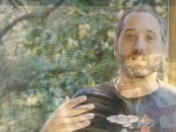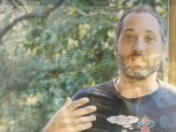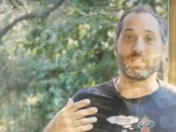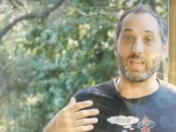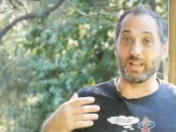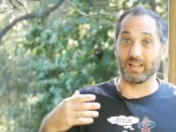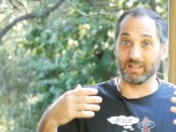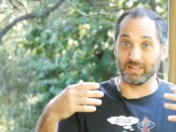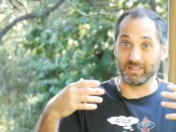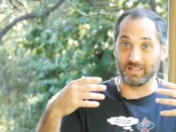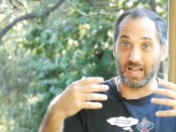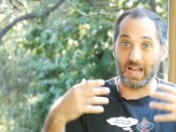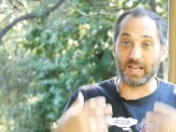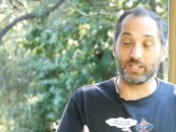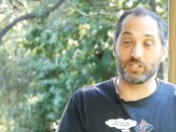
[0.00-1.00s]
that
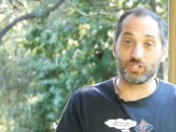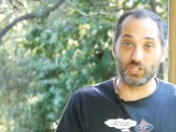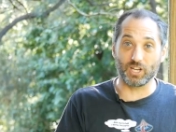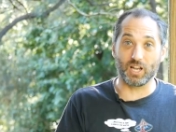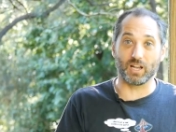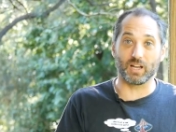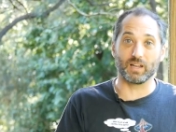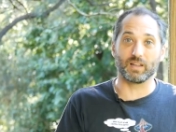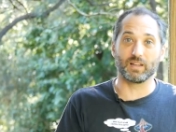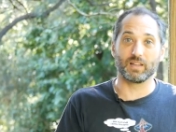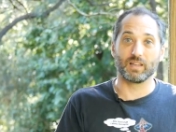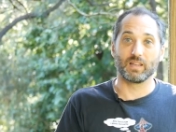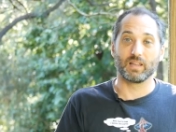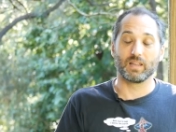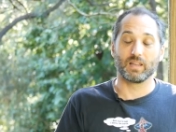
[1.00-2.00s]
Elisha,
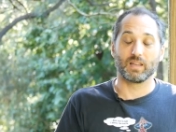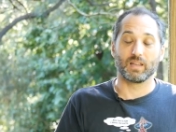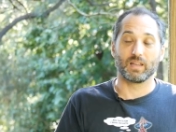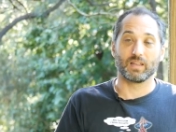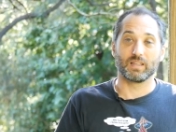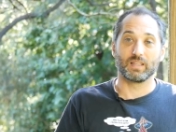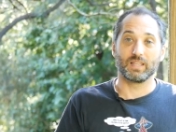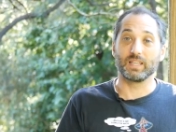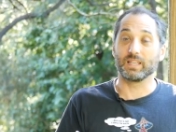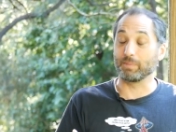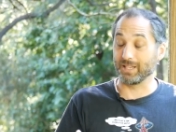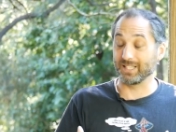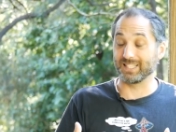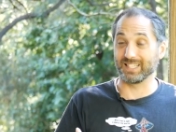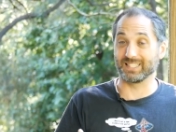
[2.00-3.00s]

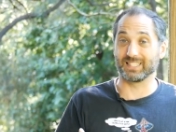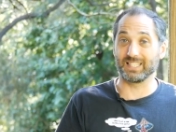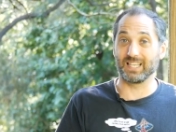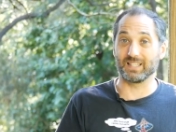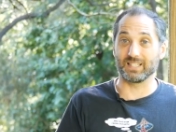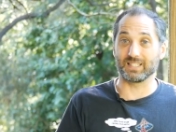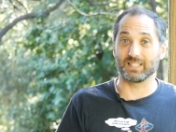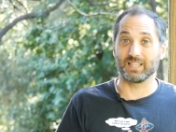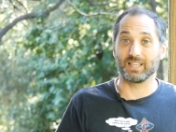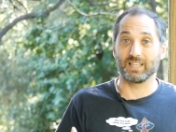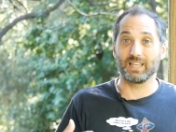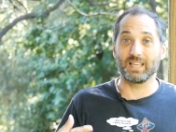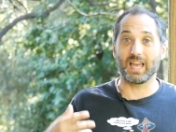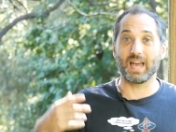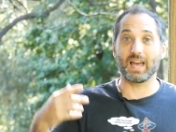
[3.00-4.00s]
because he can see this,
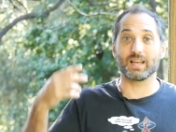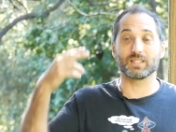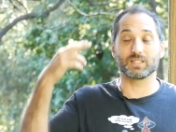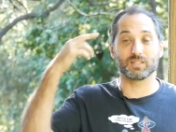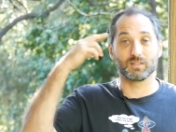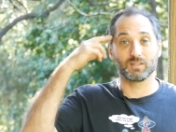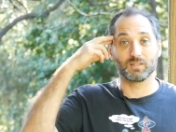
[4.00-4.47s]
he has